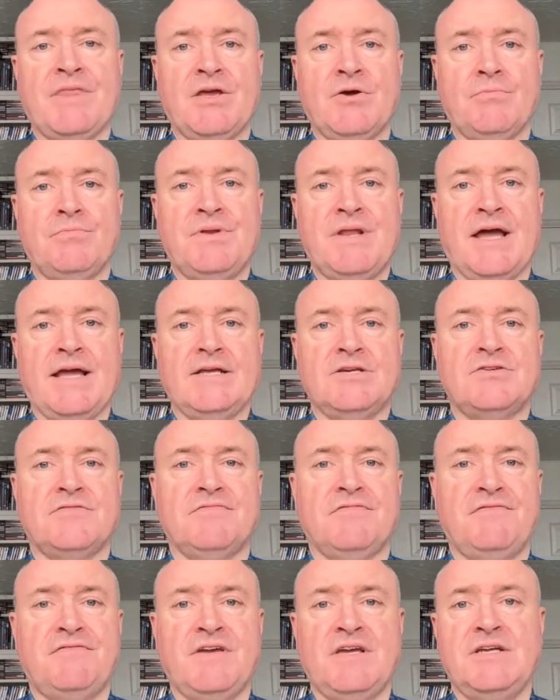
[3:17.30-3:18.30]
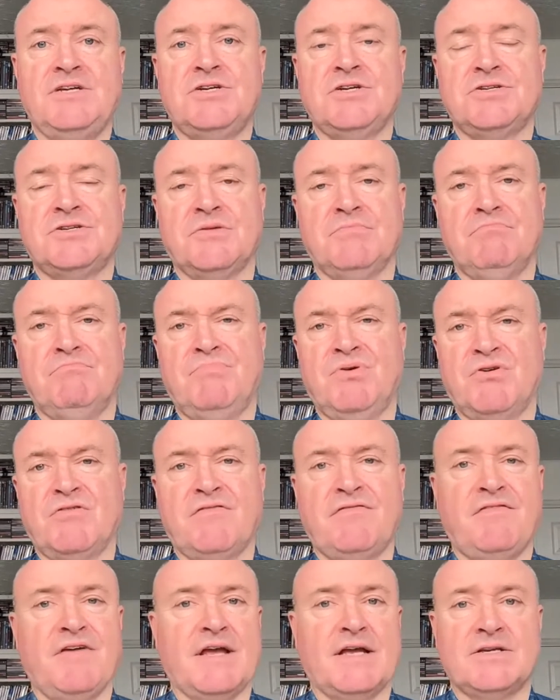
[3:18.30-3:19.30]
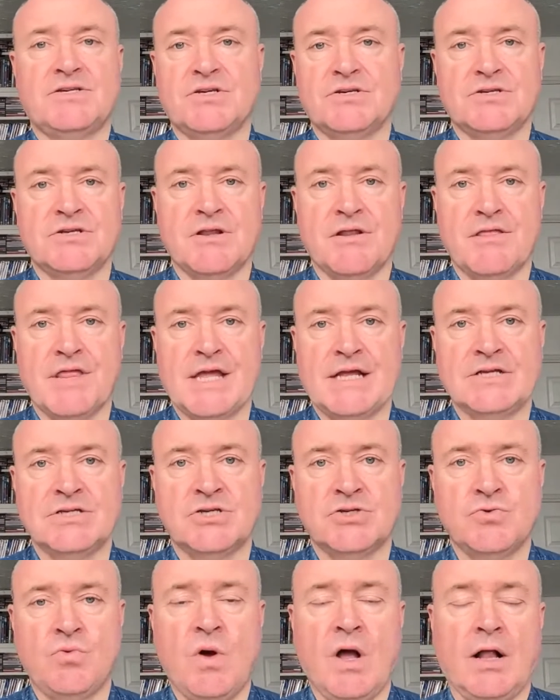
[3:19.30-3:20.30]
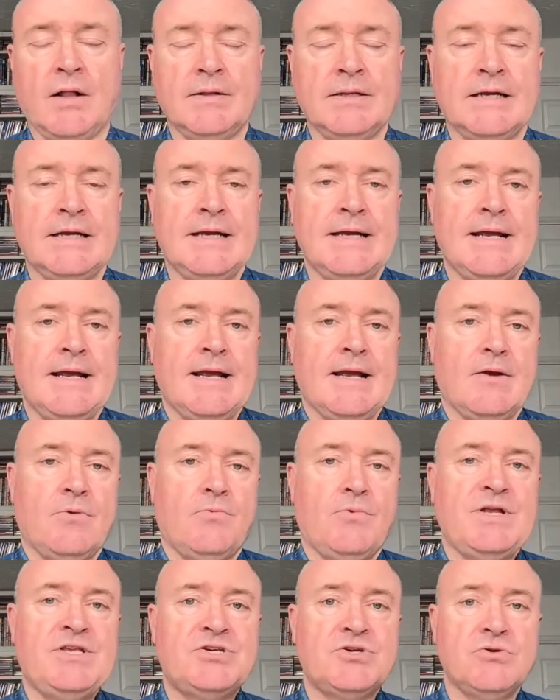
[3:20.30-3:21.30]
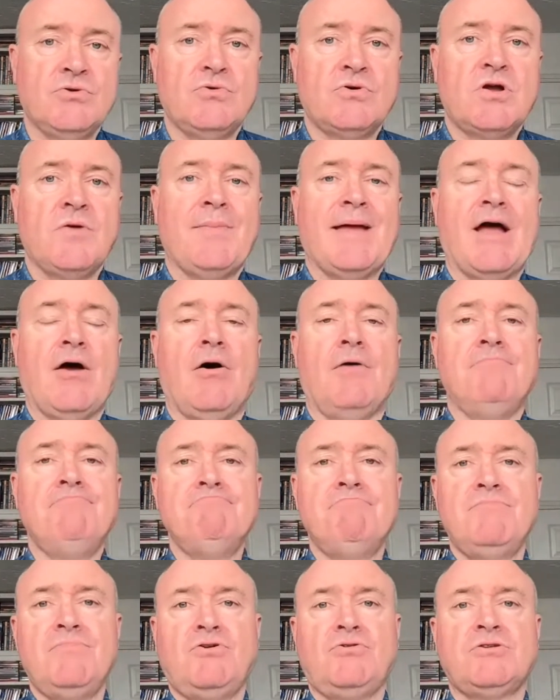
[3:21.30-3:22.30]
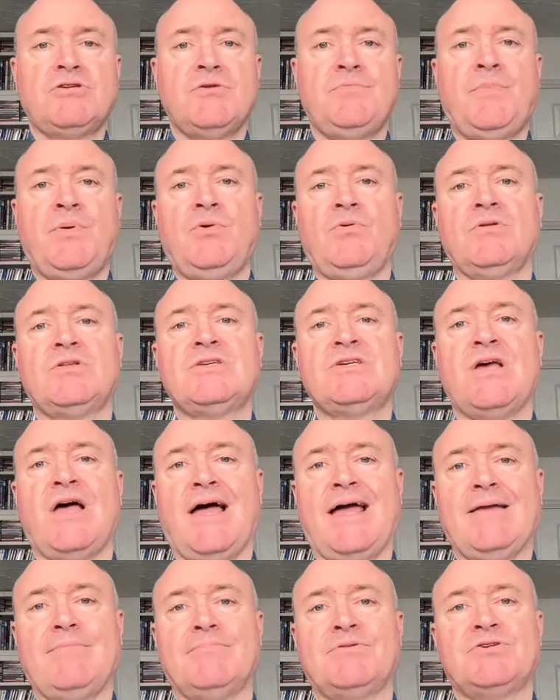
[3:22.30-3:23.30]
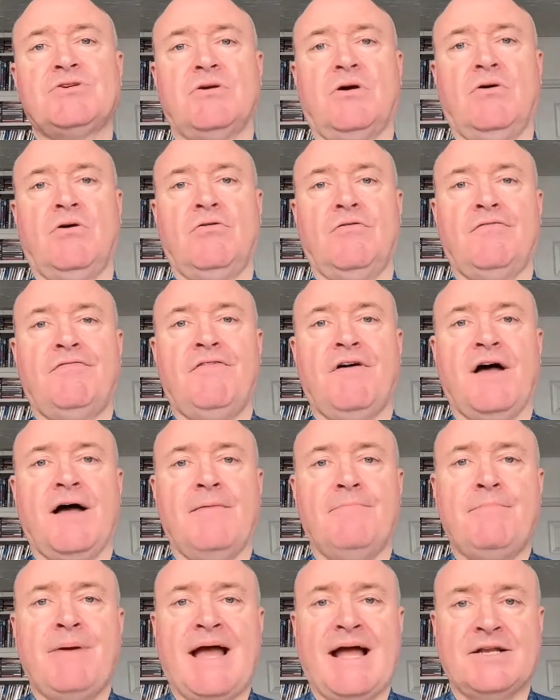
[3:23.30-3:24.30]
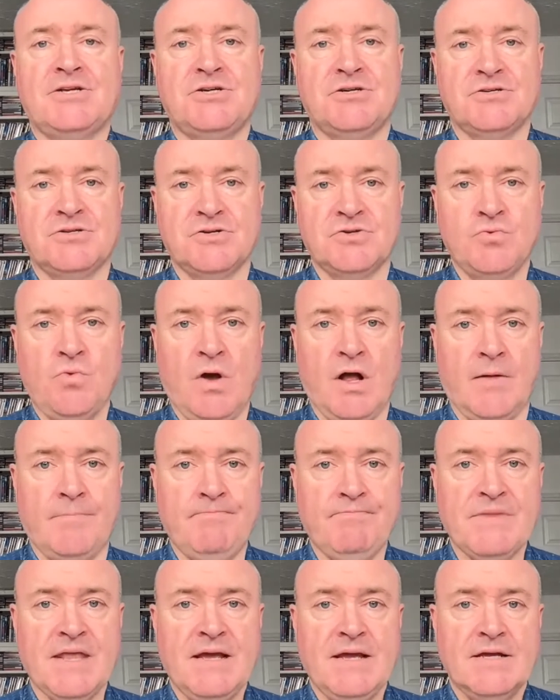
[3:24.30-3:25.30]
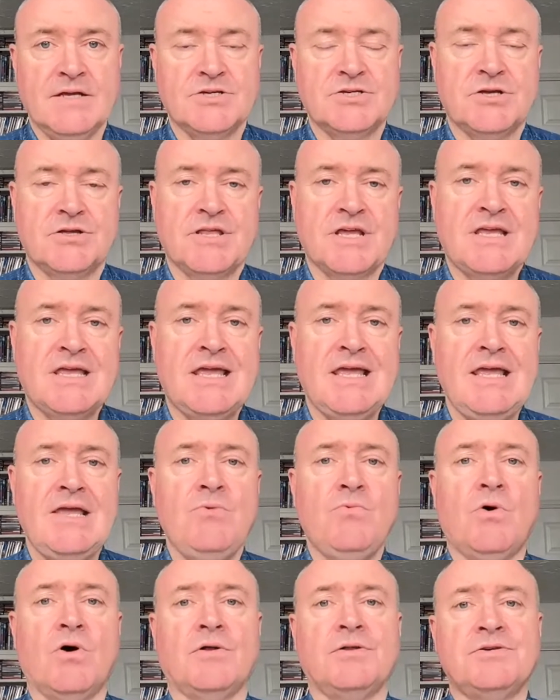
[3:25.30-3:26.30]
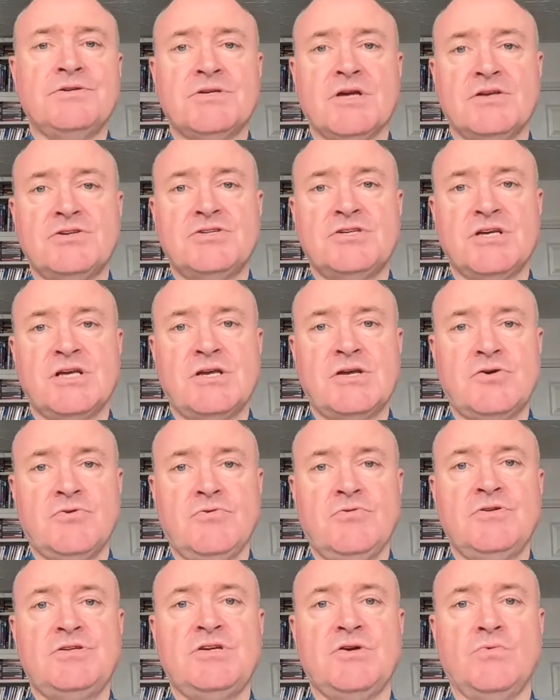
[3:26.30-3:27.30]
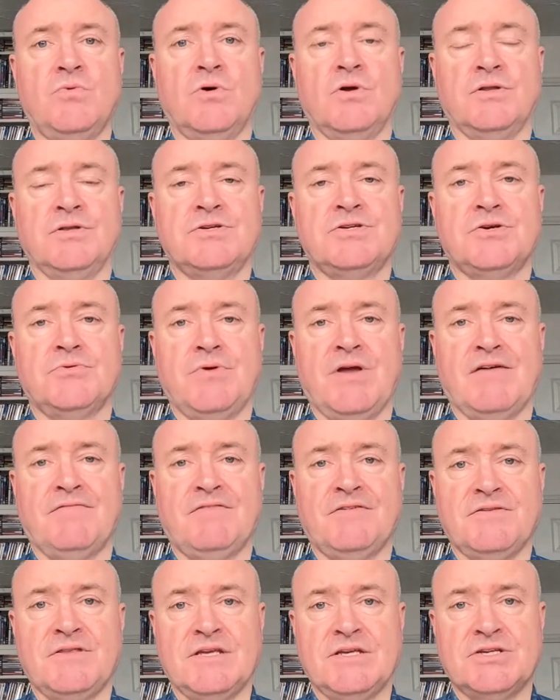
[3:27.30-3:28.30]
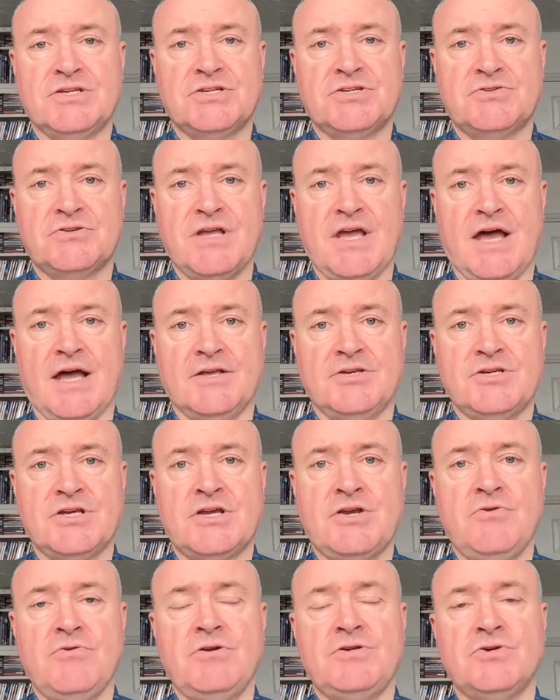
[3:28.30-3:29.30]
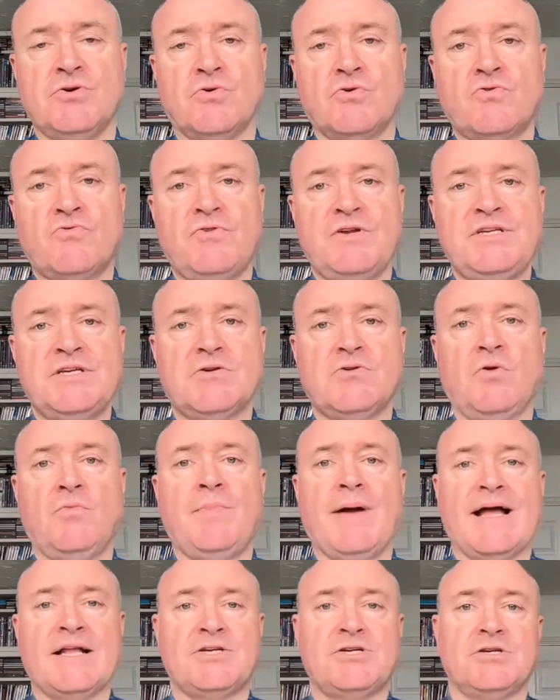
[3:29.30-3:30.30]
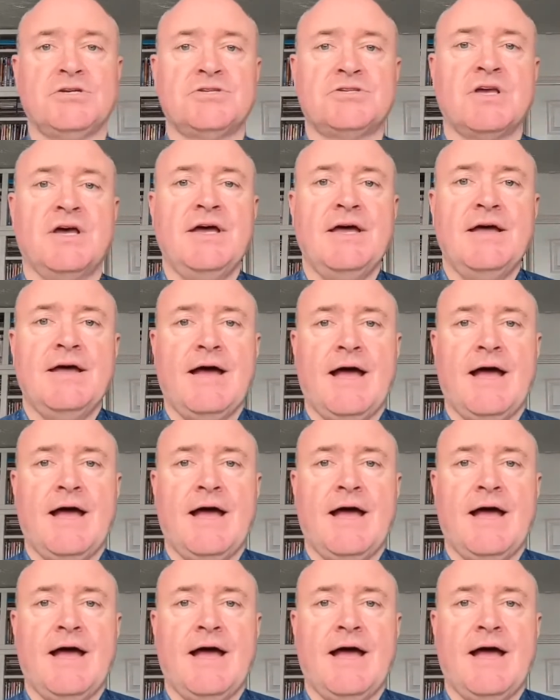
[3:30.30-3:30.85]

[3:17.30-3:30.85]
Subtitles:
updates and features and bug fixes and things as well. We talk about multiple types of patches as well. So the key ones are security ones. So we have these security or critical patches